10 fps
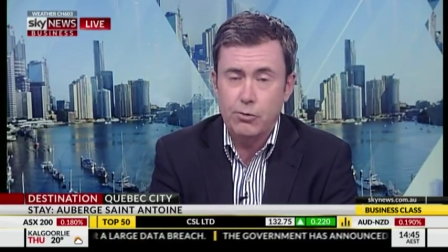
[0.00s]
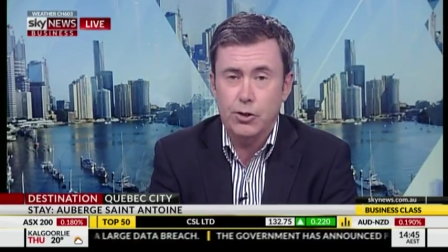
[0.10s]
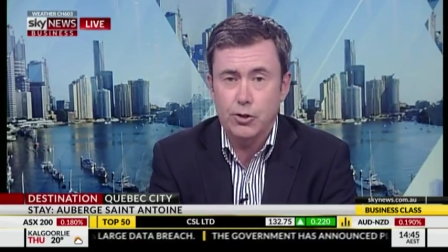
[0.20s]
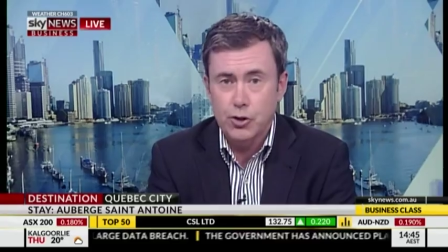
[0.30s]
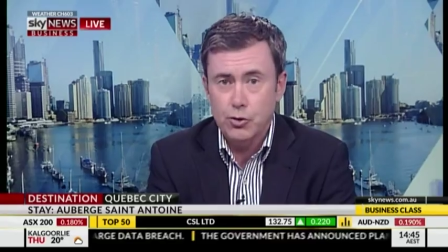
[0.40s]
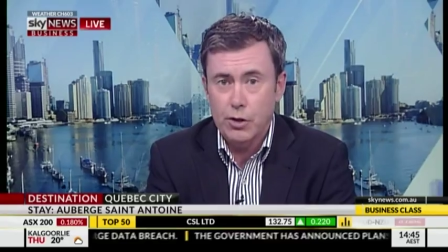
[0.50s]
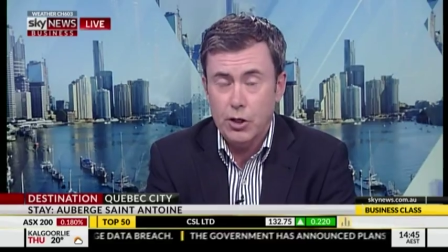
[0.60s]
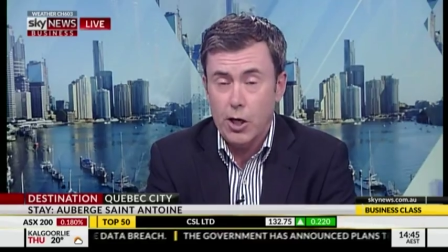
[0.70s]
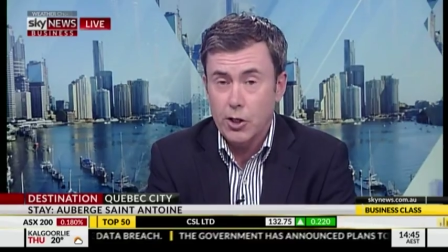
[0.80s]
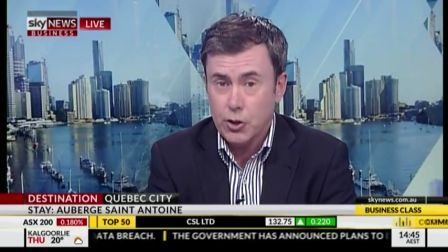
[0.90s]
You can do a
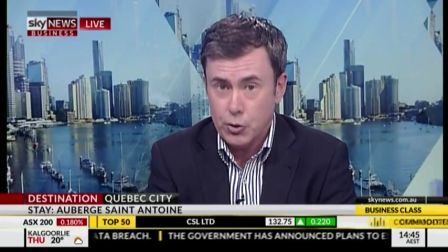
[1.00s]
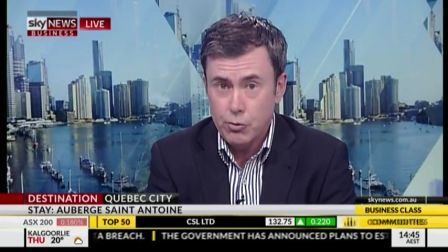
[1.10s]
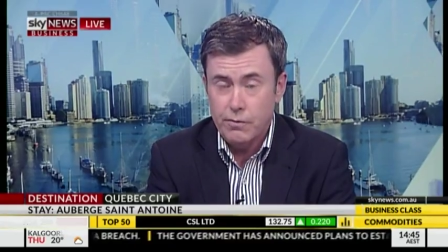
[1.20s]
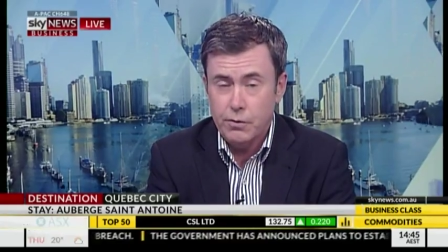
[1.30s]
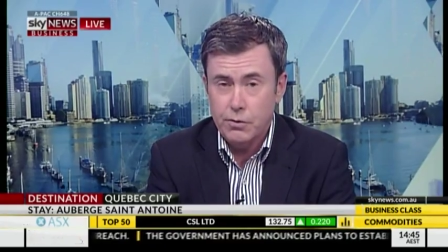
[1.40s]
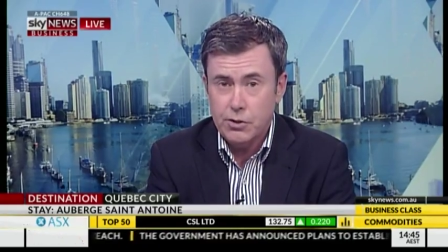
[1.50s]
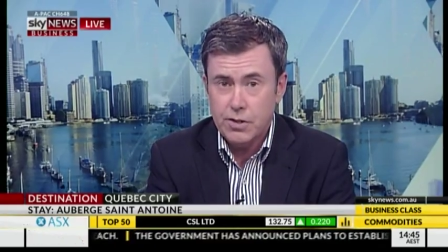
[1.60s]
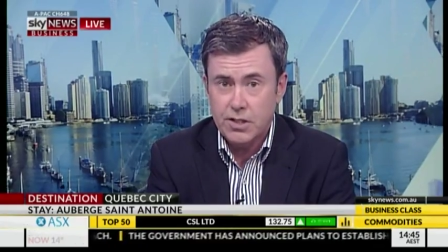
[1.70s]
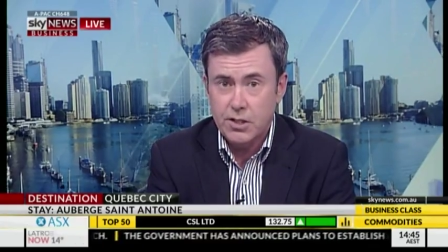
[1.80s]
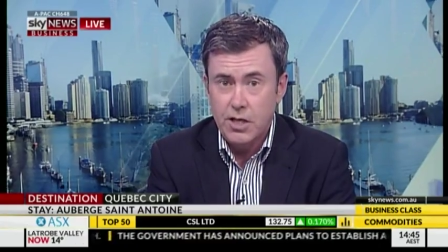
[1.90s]
guided tour if you're
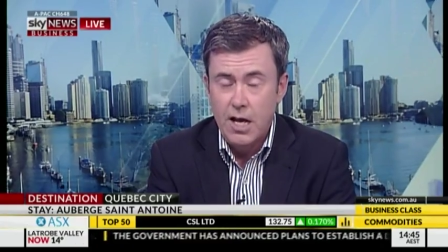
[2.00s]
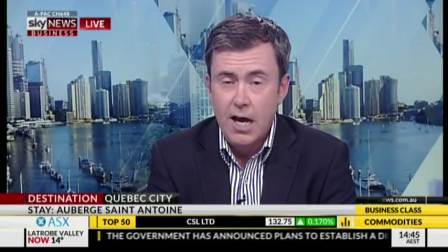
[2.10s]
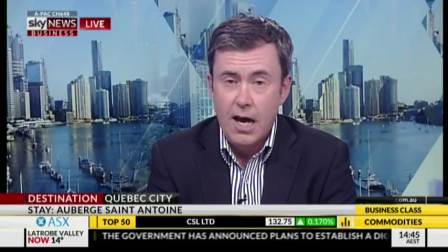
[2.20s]
interested.